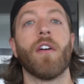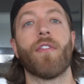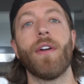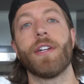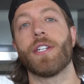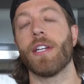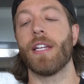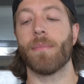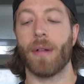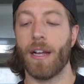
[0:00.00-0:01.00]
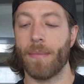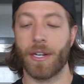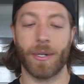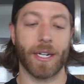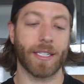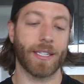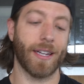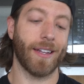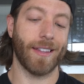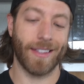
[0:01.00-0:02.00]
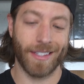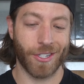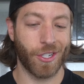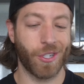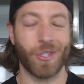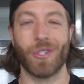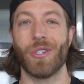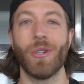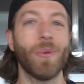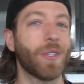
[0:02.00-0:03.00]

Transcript: For agility and plyometrics, this shoe